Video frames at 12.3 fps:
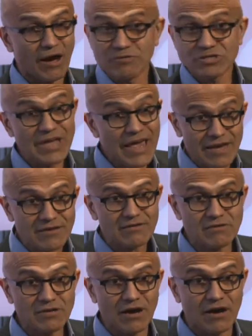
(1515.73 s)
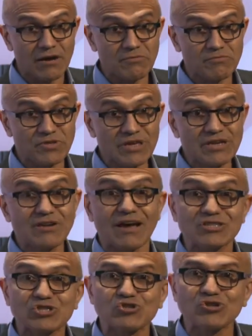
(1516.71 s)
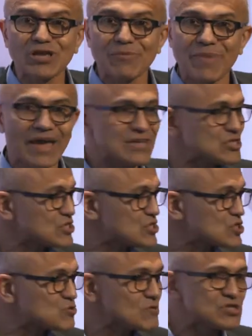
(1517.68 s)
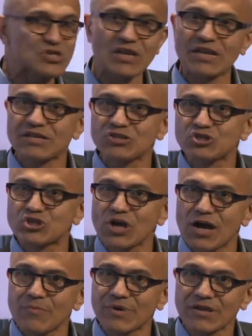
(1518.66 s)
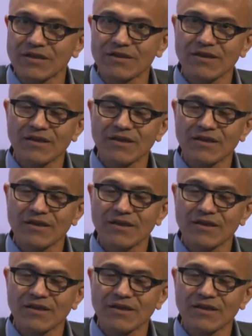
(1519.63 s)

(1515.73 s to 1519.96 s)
Take the industrial base in Switzerland, in Germany.